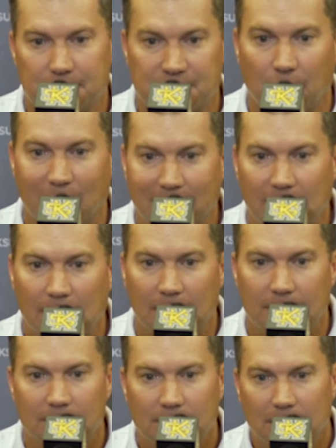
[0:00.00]
So
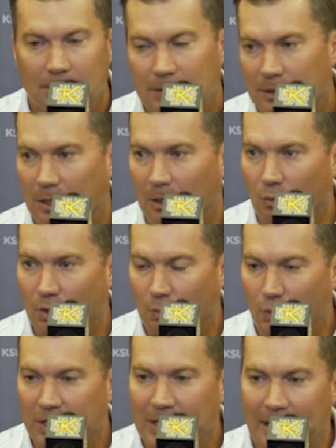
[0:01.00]
again,
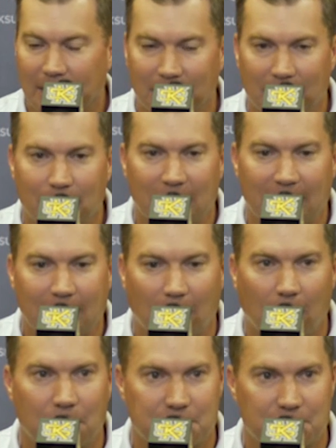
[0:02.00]
we got to eliminate
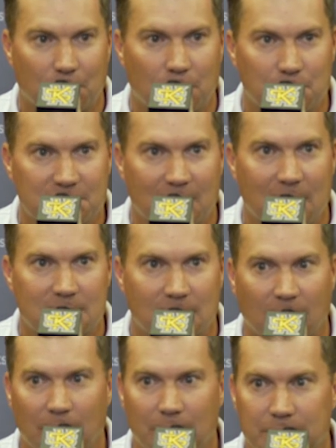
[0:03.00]
all the circumstance and all